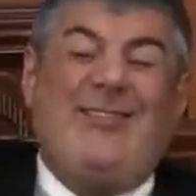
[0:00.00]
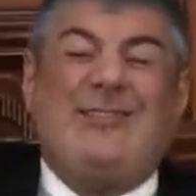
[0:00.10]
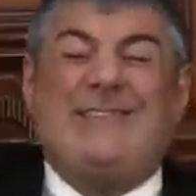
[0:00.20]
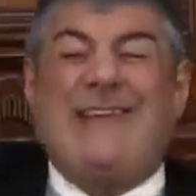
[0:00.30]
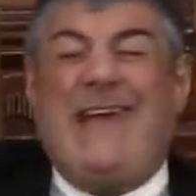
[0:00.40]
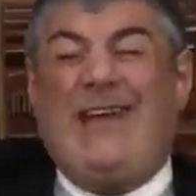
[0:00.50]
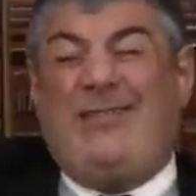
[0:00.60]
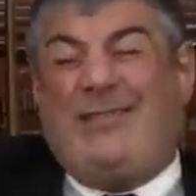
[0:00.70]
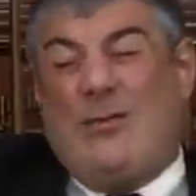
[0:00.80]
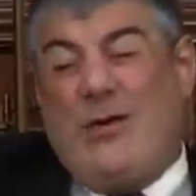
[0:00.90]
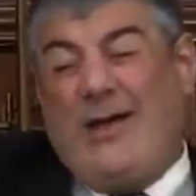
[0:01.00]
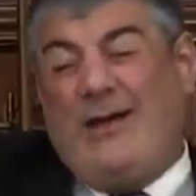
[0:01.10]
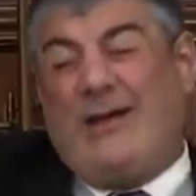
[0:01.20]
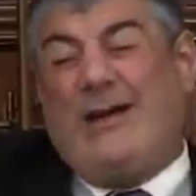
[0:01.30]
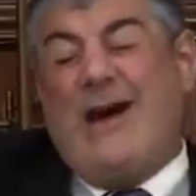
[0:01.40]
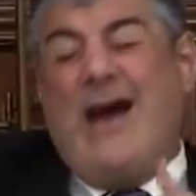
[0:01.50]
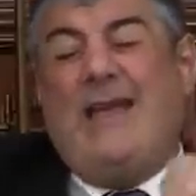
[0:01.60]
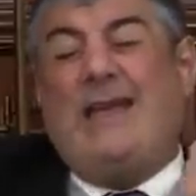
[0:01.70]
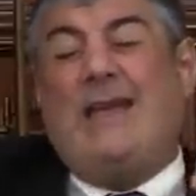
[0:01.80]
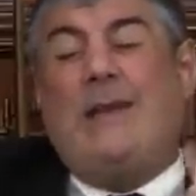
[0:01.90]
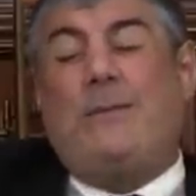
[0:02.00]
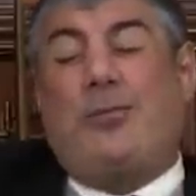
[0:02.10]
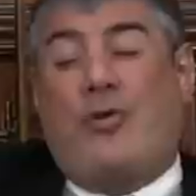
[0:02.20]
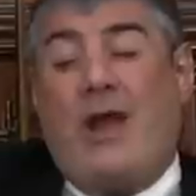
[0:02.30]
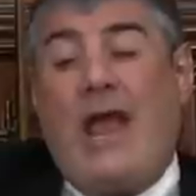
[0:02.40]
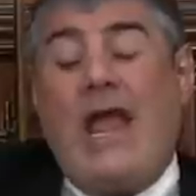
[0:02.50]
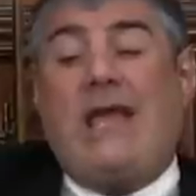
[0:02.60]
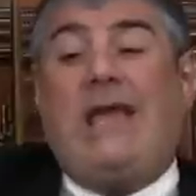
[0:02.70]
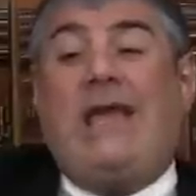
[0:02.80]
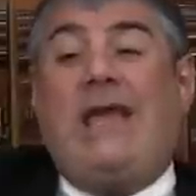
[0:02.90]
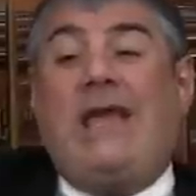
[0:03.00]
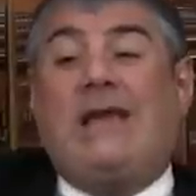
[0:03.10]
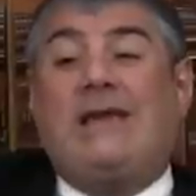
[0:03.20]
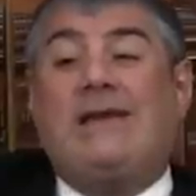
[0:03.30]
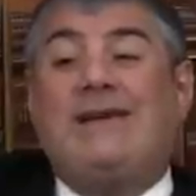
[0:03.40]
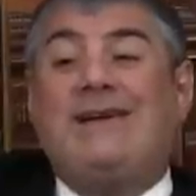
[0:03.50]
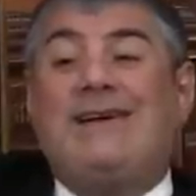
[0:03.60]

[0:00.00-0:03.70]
So thanks to her crying and praying,